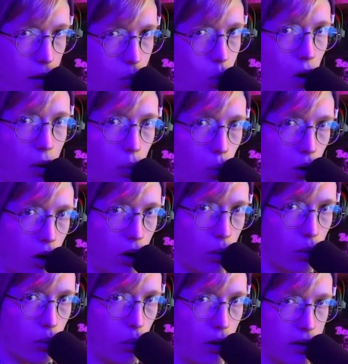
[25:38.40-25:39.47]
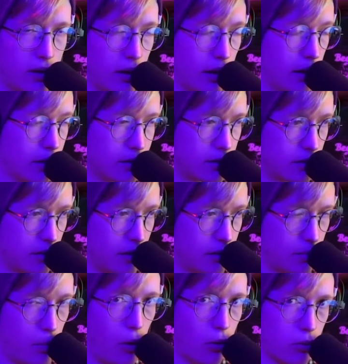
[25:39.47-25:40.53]
one word with one T. It's
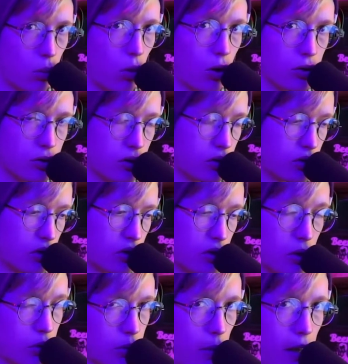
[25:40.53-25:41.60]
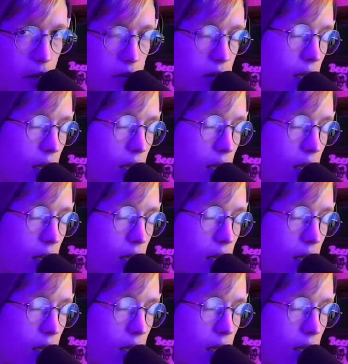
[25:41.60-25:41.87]
both words. There's just no space.